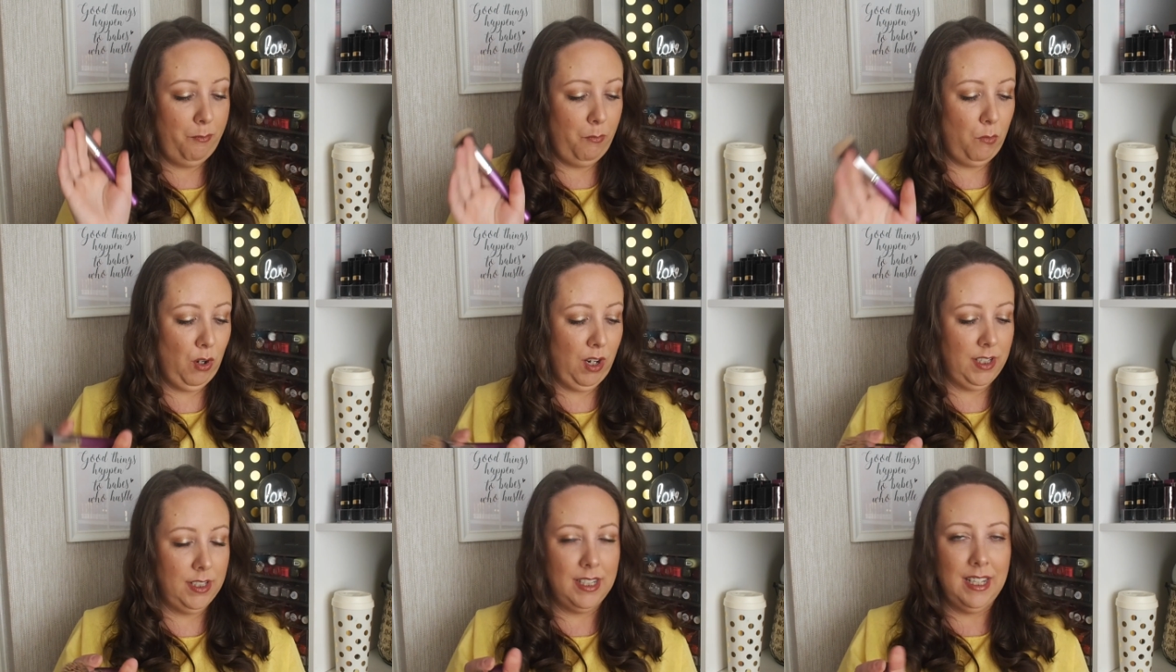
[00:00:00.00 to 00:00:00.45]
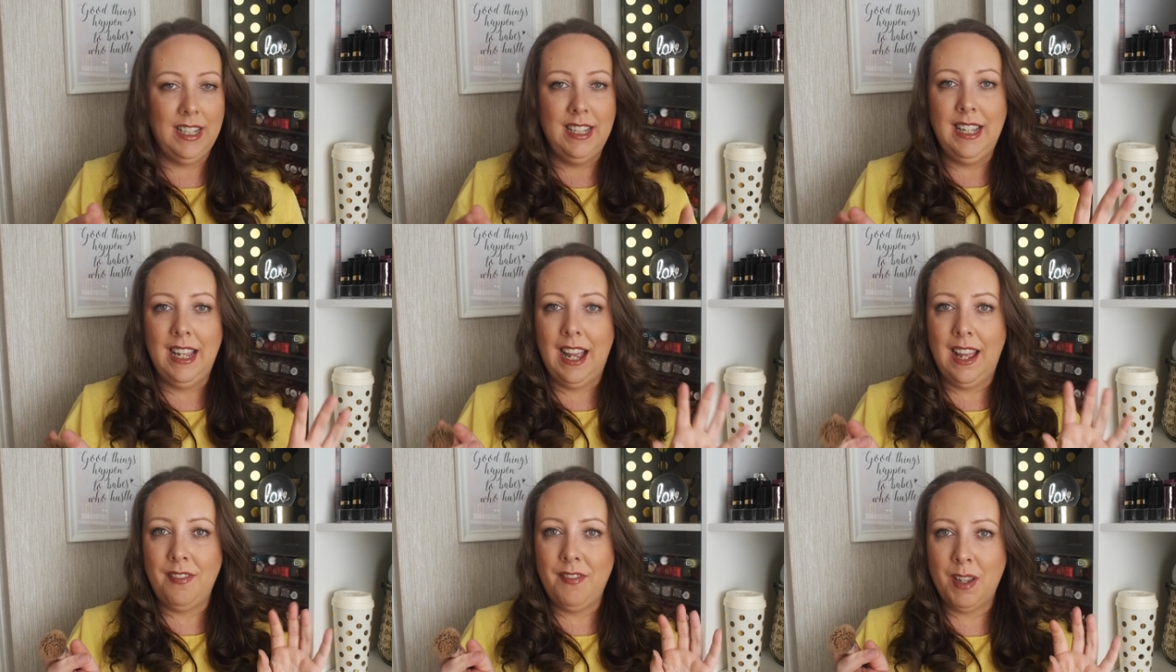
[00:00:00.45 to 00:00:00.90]
Grand.
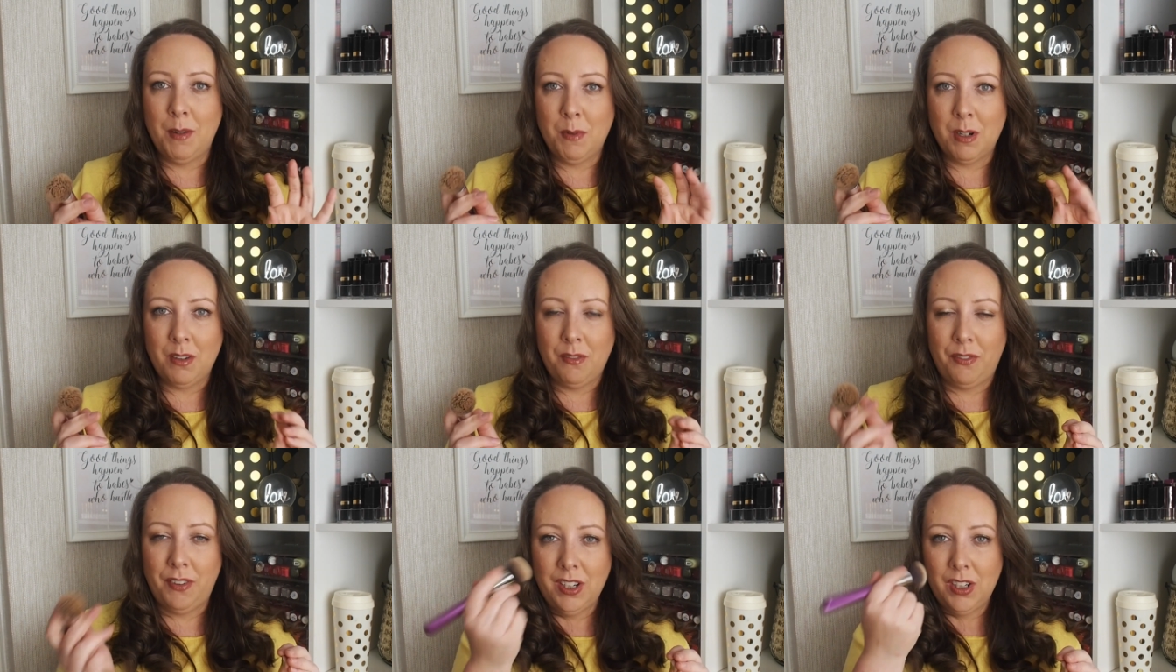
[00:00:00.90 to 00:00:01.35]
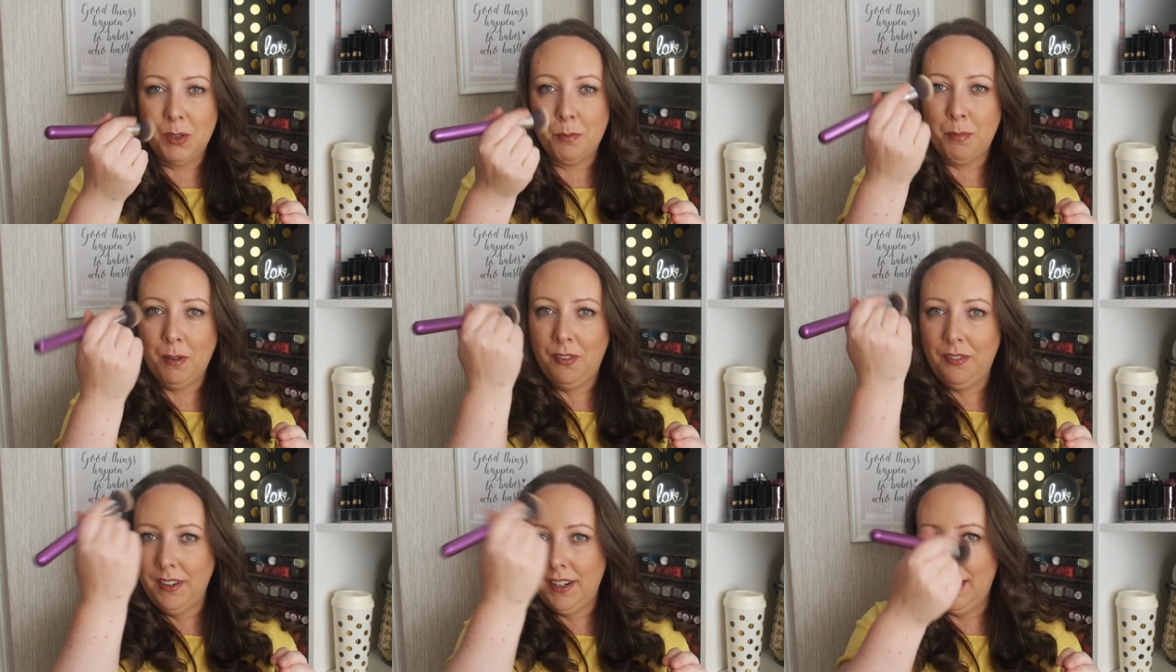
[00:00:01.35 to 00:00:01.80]
And then when I finish
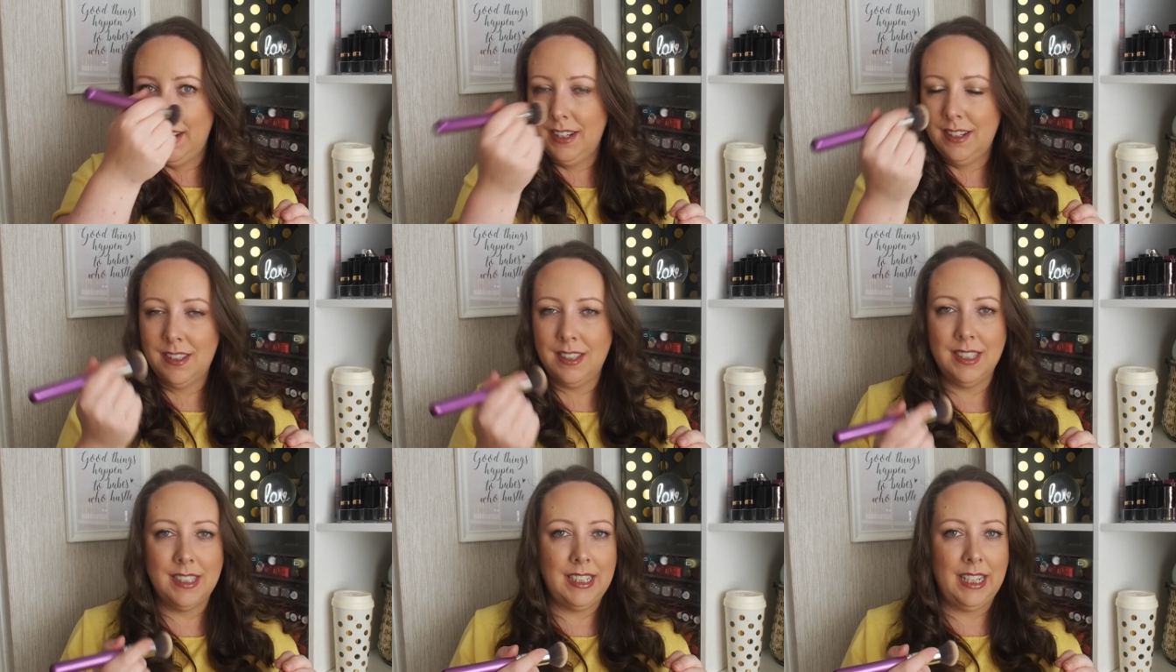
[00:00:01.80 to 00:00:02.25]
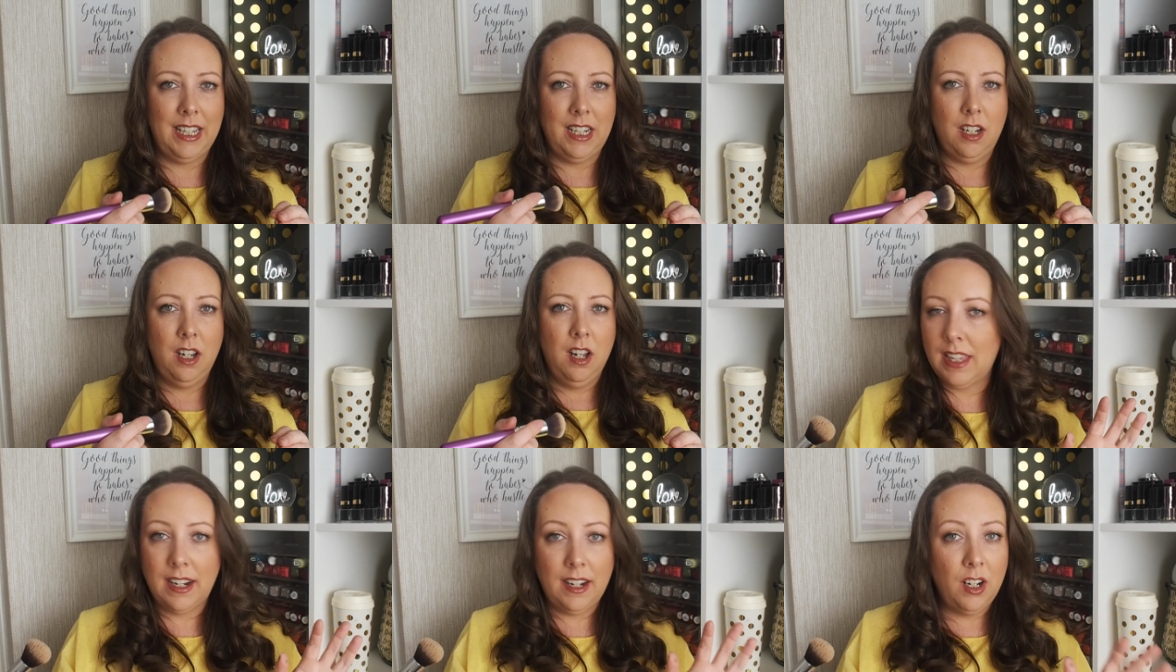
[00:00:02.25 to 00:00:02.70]
buffing it into the skin,
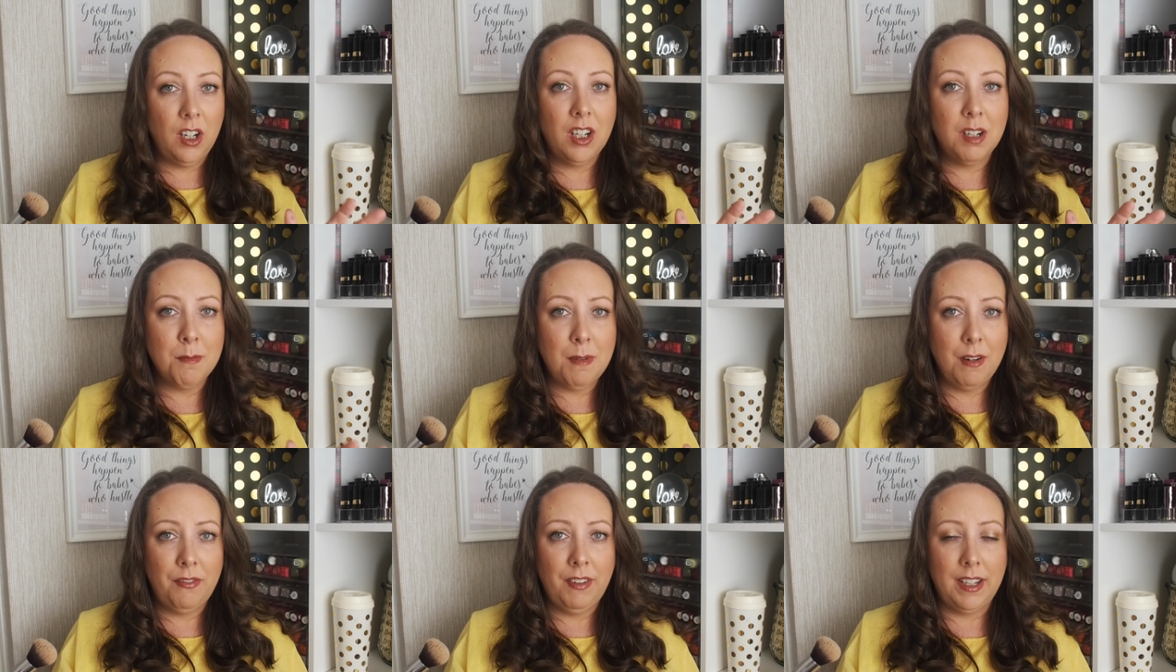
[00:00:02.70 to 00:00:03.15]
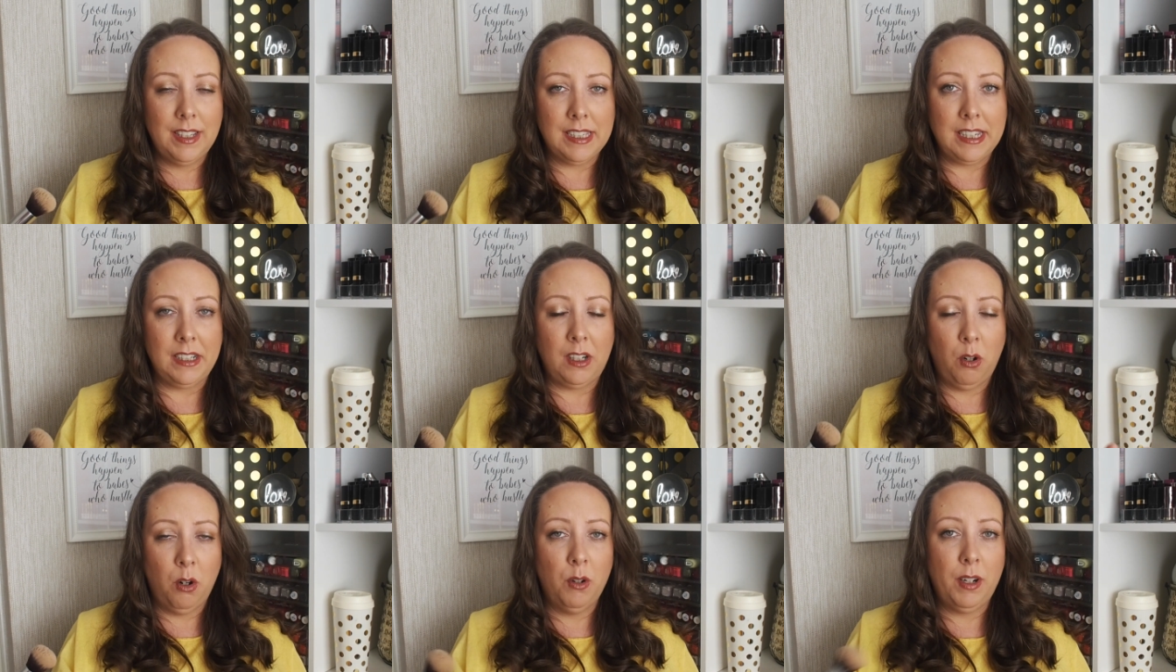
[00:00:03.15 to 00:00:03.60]
then I look at my face
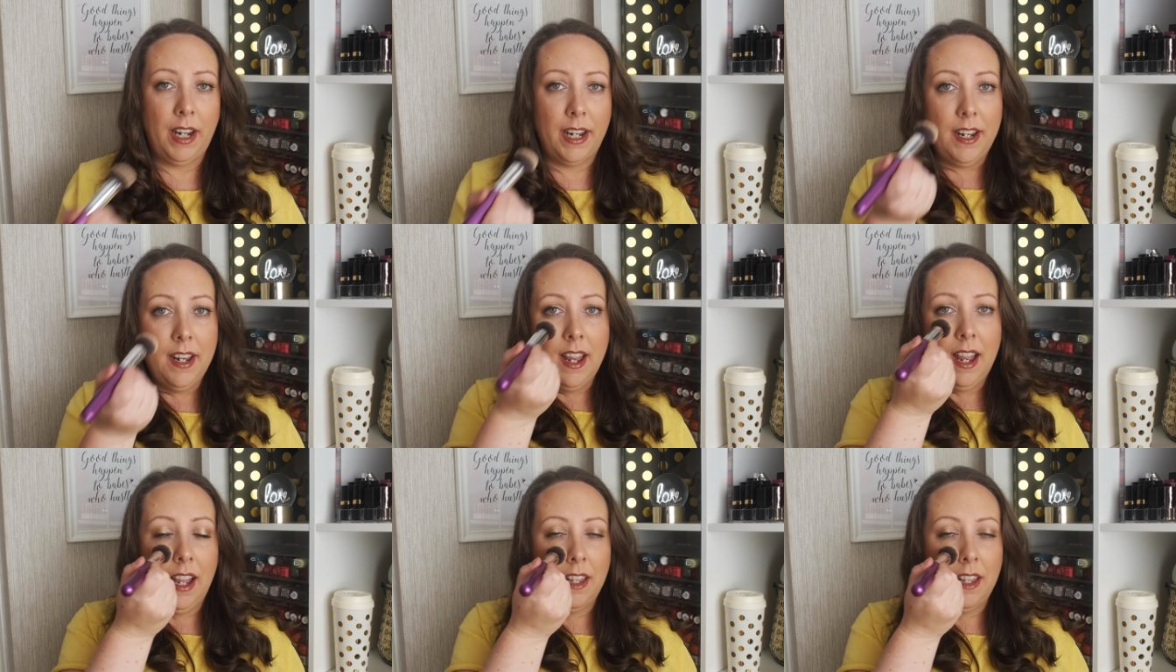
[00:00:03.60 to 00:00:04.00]
and I go, okay.